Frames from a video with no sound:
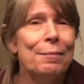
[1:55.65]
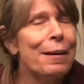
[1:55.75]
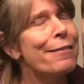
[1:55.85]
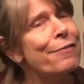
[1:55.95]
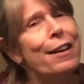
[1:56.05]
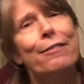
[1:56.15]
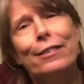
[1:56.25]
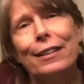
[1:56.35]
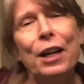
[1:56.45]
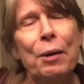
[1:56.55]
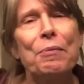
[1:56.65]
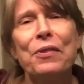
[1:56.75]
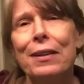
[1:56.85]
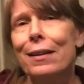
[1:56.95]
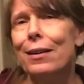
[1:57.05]
my favorite
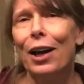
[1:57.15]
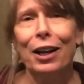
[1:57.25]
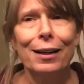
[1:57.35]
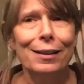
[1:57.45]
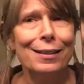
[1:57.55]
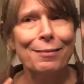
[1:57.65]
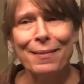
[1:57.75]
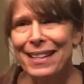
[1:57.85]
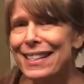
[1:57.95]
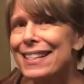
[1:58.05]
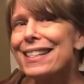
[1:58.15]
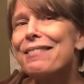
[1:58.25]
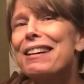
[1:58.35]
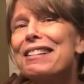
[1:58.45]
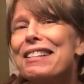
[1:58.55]
comfy, all messy
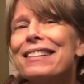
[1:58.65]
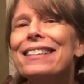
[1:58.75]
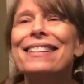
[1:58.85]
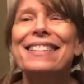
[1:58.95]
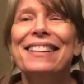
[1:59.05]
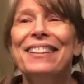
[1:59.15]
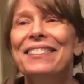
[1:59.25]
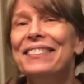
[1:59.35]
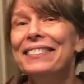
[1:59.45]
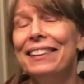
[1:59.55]
sweatshirt. So